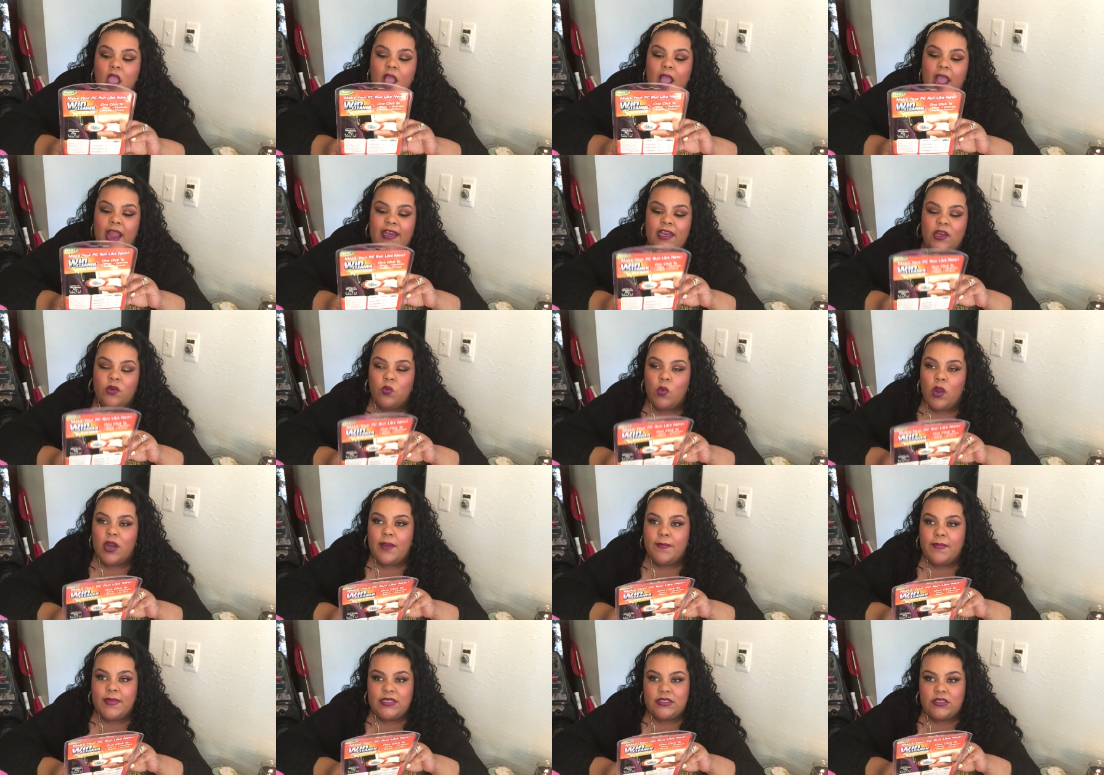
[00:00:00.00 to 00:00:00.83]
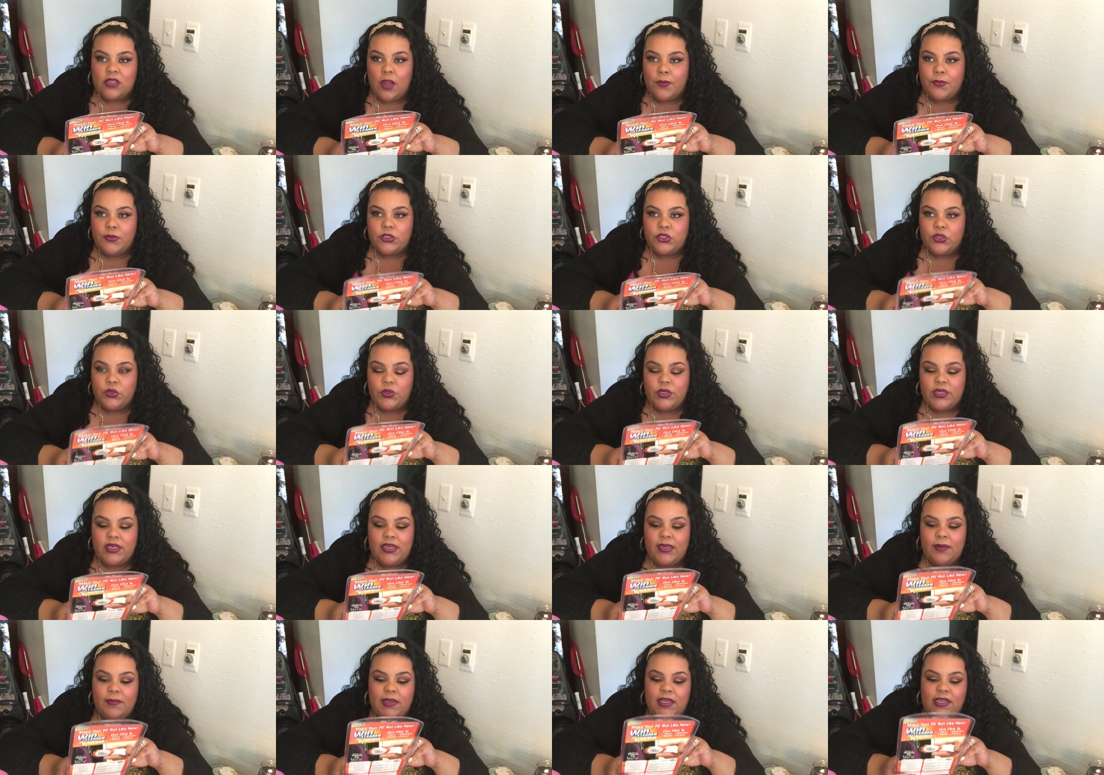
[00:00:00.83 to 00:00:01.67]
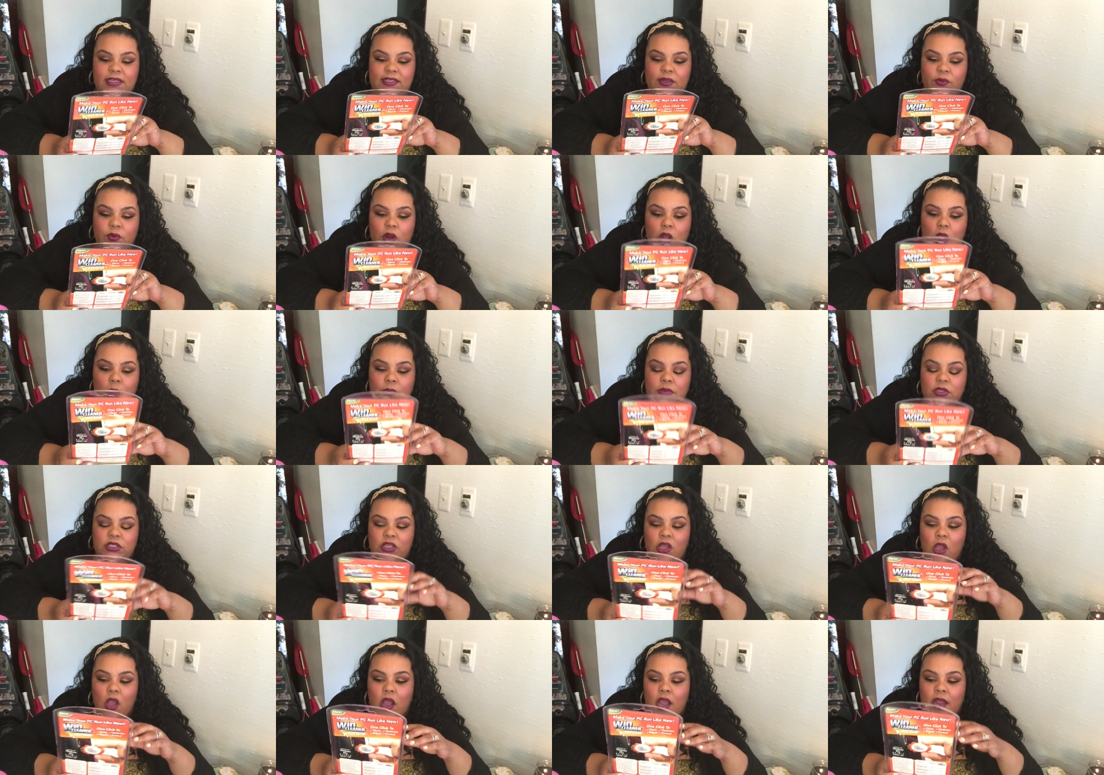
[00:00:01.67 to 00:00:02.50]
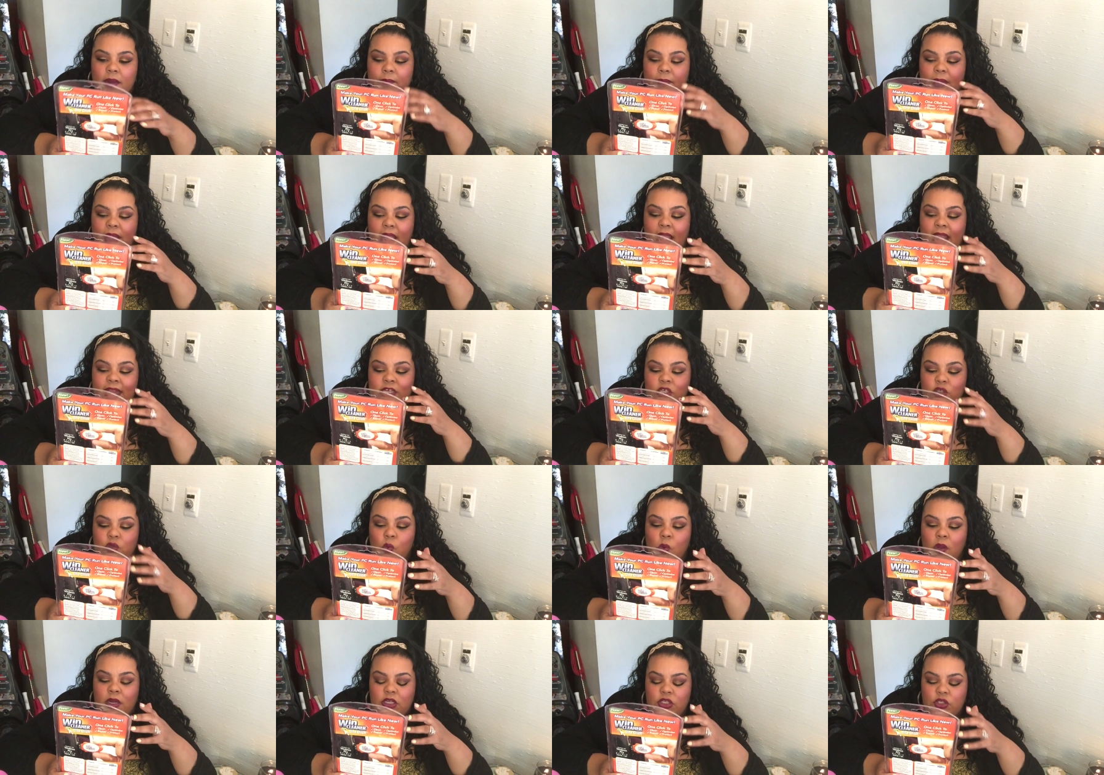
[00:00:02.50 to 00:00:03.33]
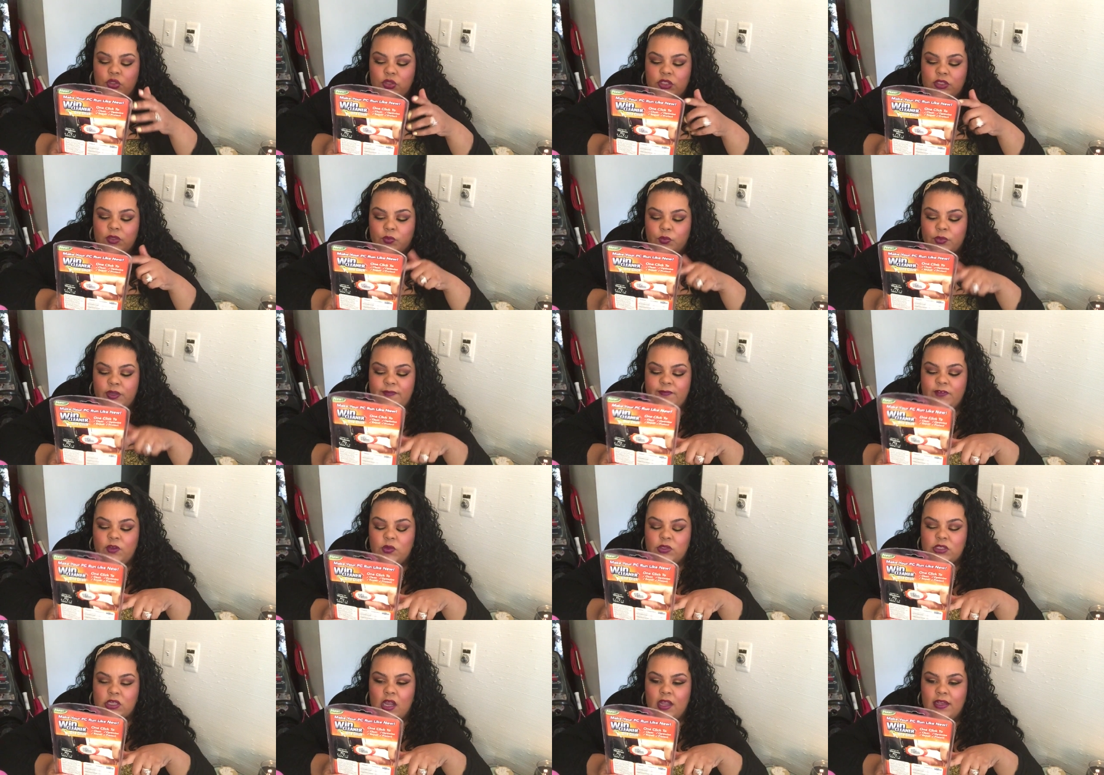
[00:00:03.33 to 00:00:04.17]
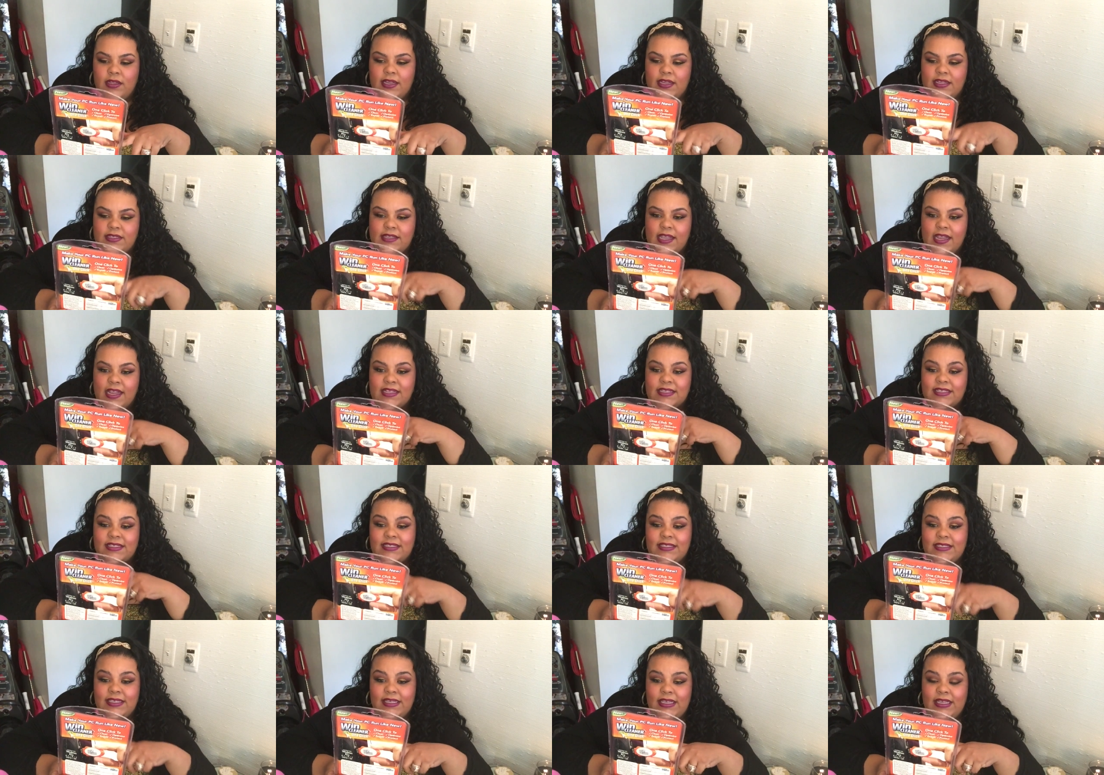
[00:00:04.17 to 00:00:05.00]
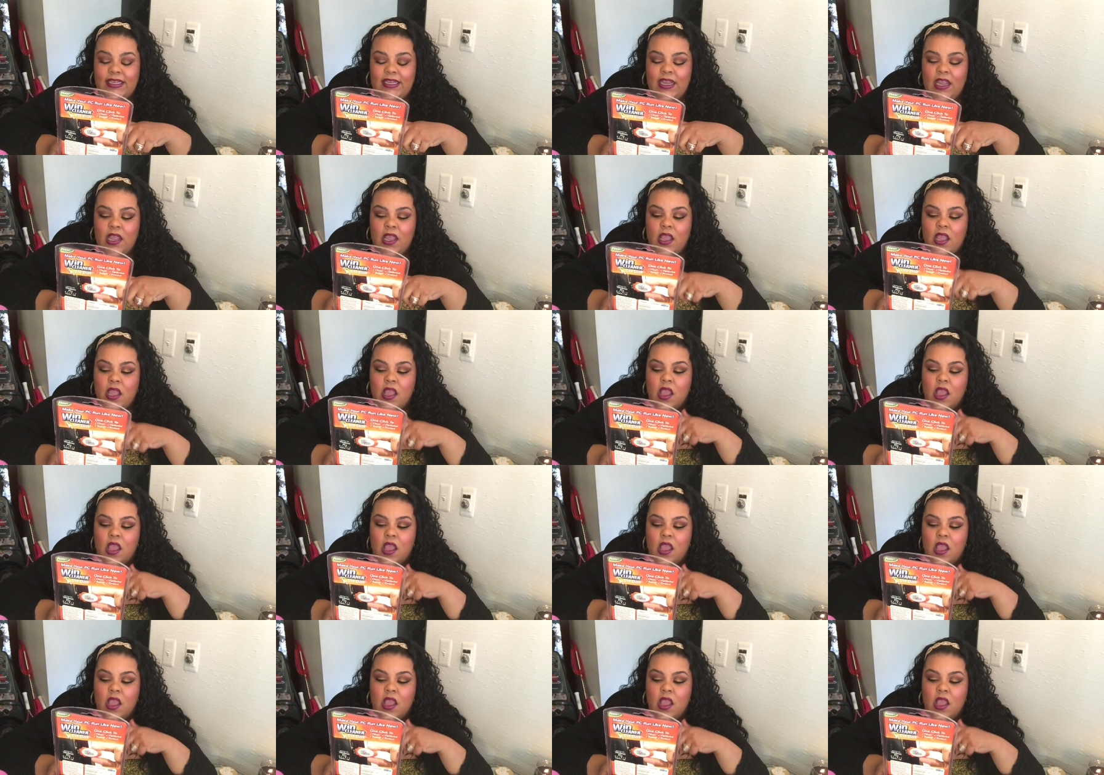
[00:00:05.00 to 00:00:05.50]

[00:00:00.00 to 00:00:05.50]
I didn't want to miss the opportunity because they were almost gone. But I do want to do some reviews on this and see